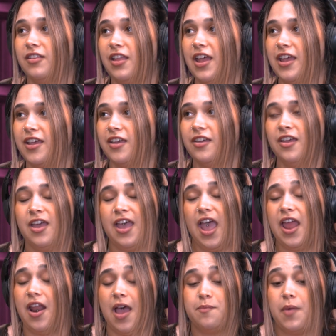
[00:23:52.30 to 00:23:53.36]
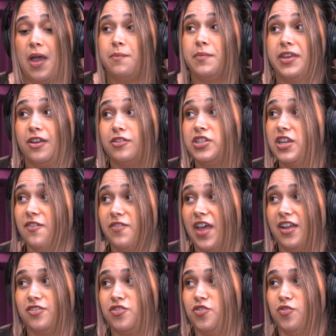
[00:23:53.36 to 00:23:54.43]
Like, and I'm guilty of
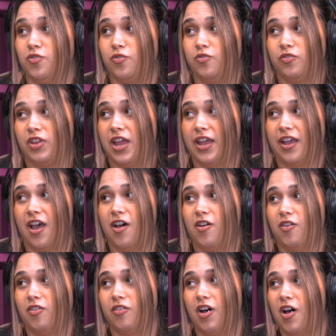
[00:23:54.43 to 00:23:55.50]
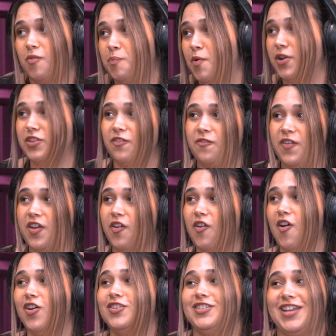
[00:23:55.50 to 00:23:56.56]
that too. Like, I'll point the finger
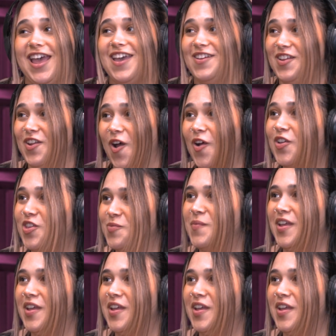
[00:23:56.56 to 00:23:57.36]
all day in an argument.